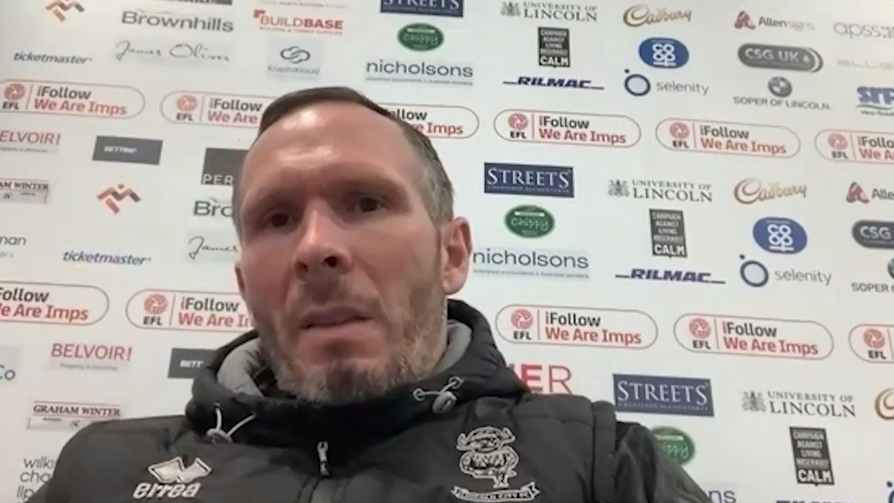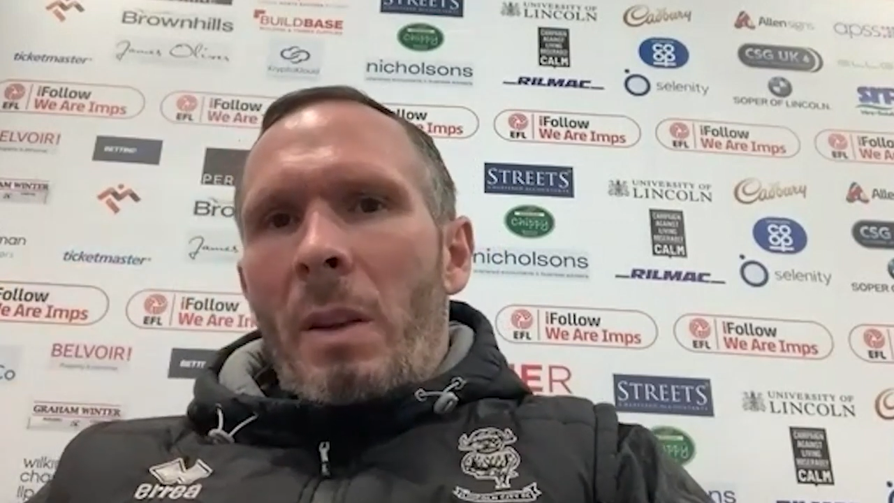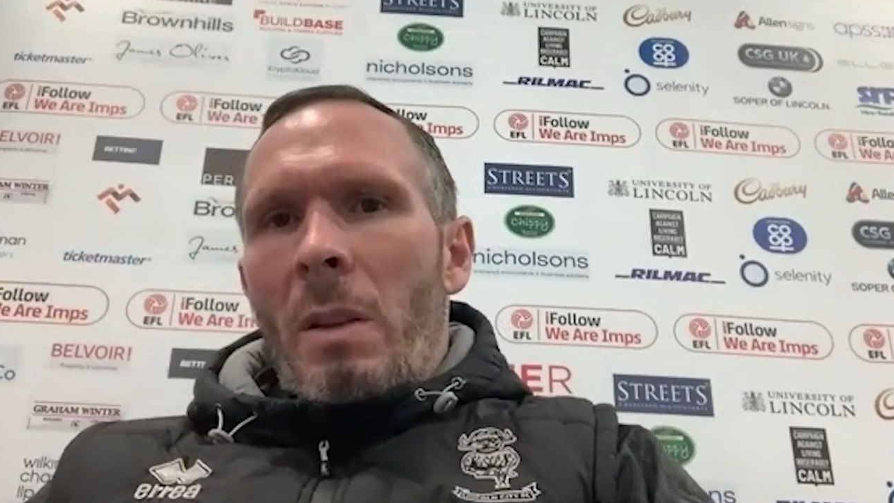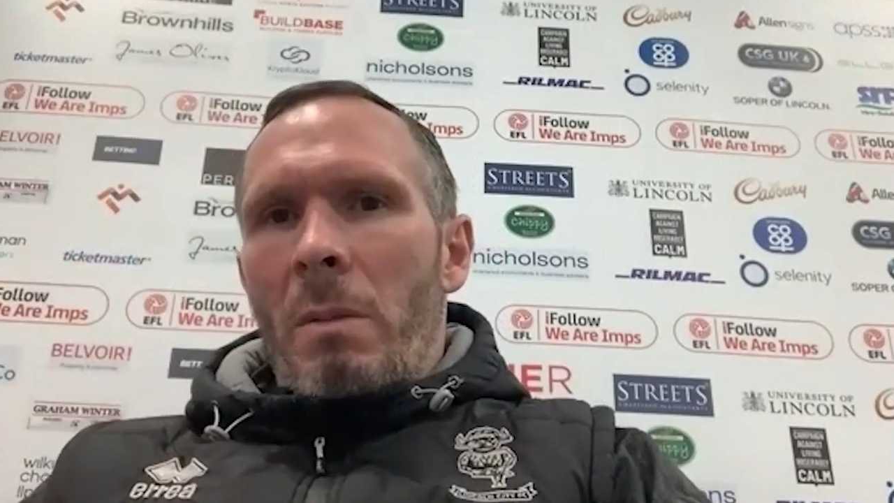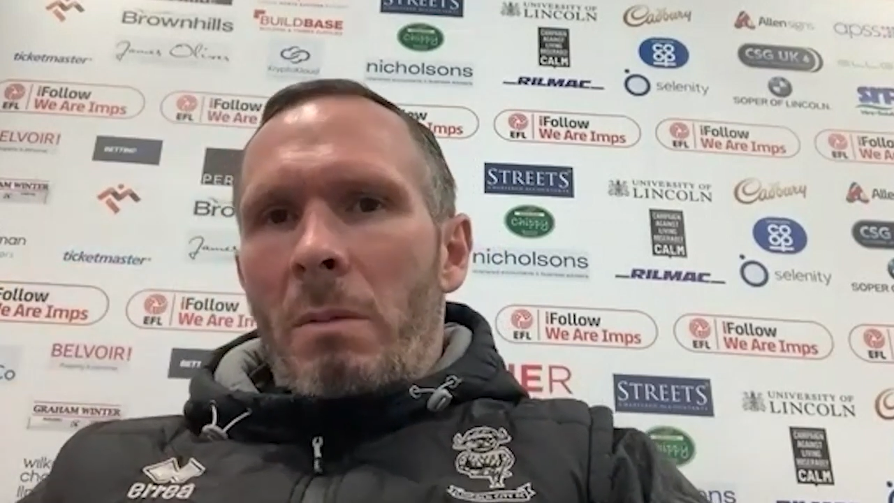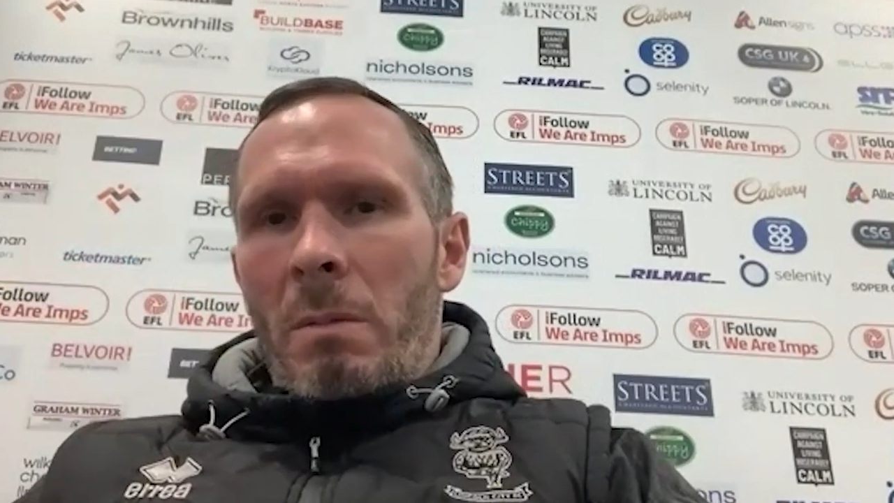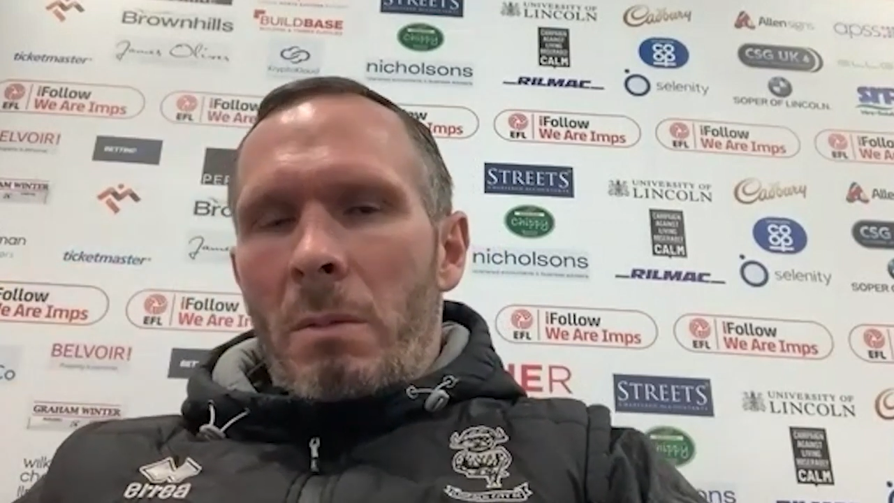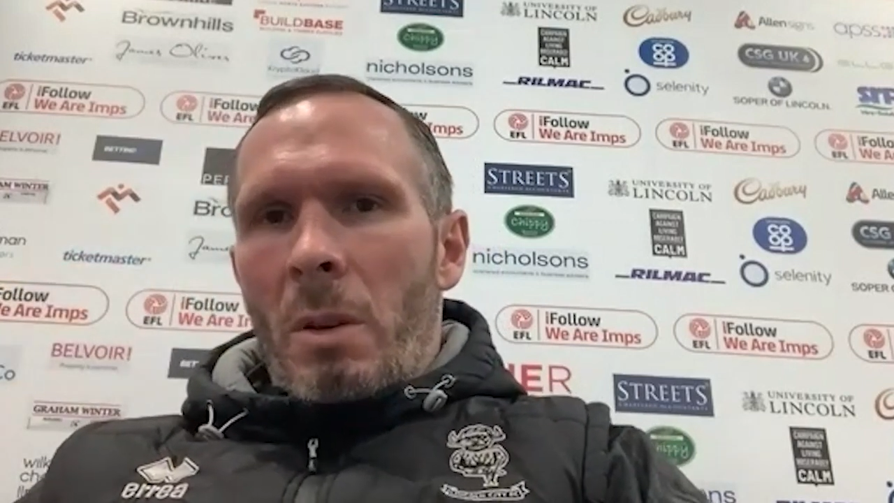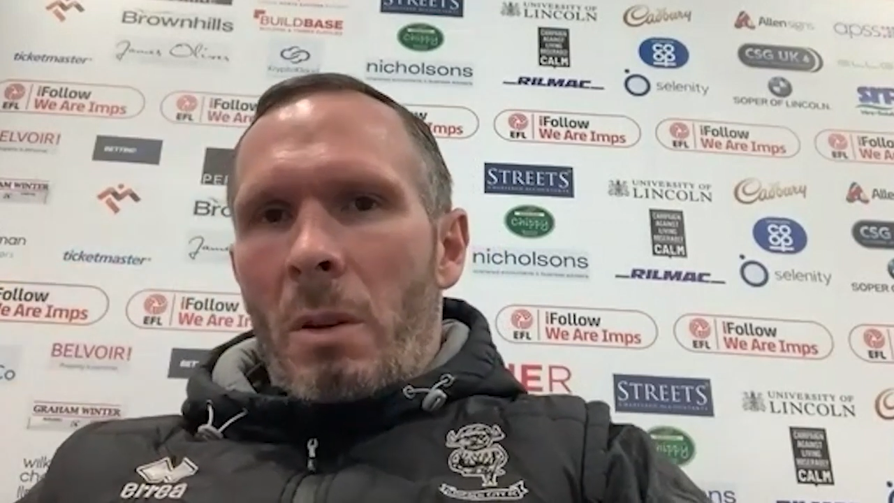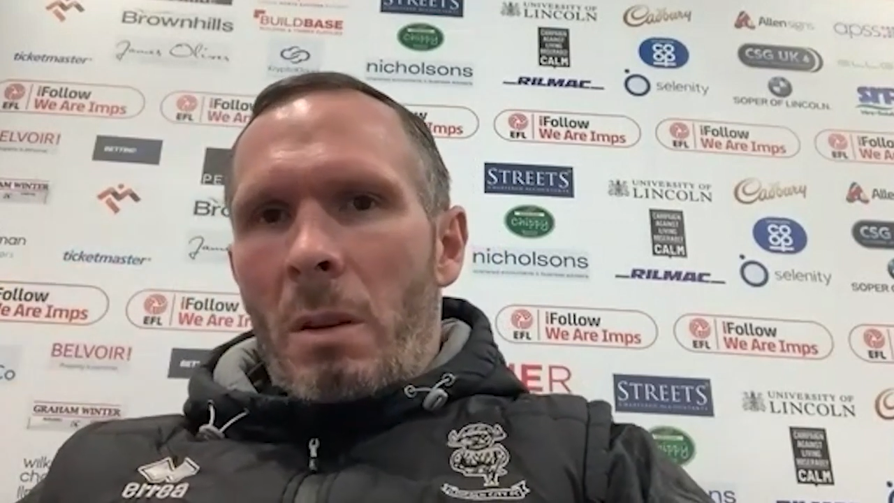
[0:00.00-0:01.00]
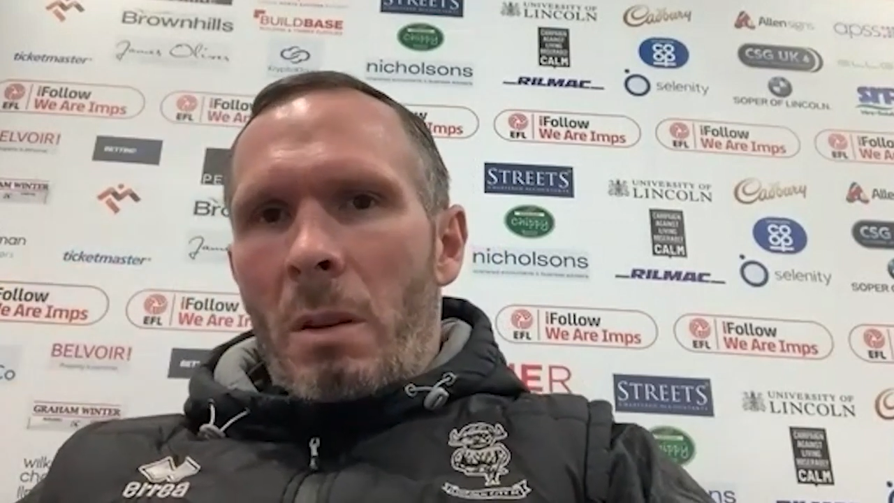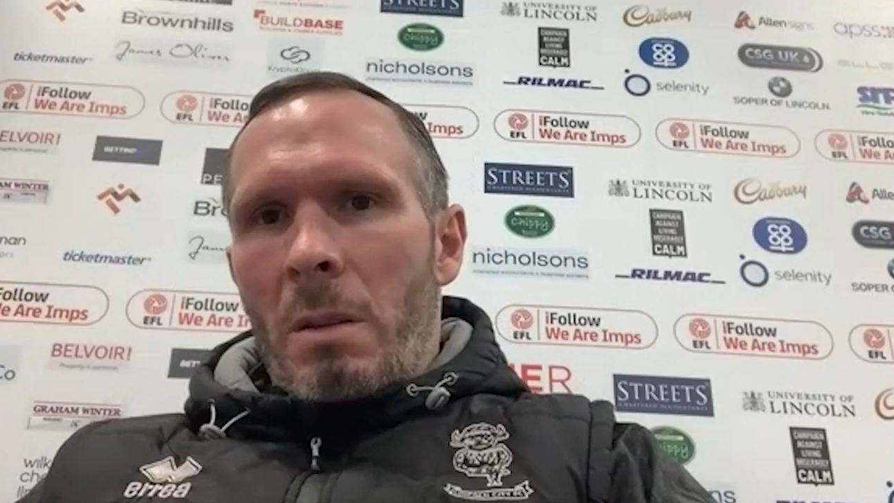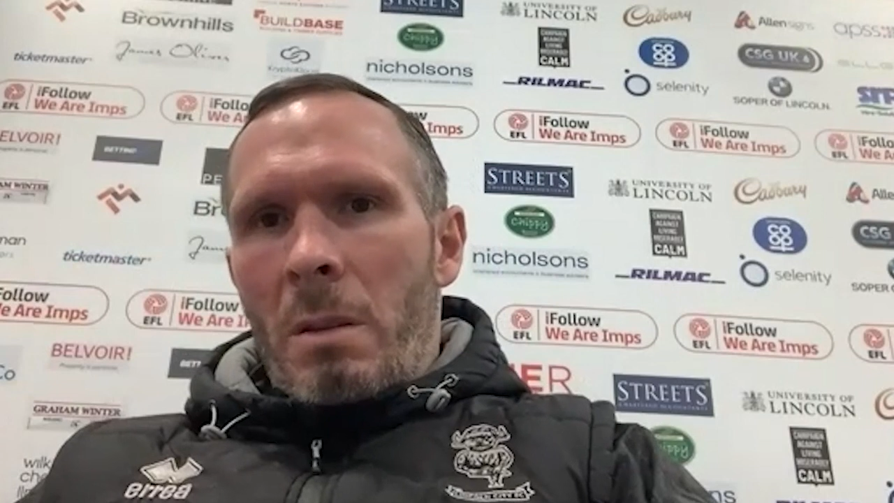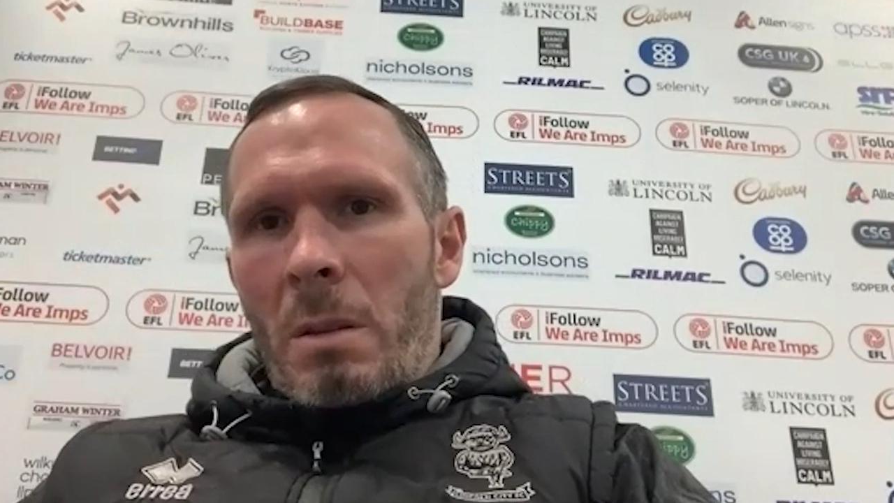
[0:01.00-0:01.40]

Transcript: difficult sort of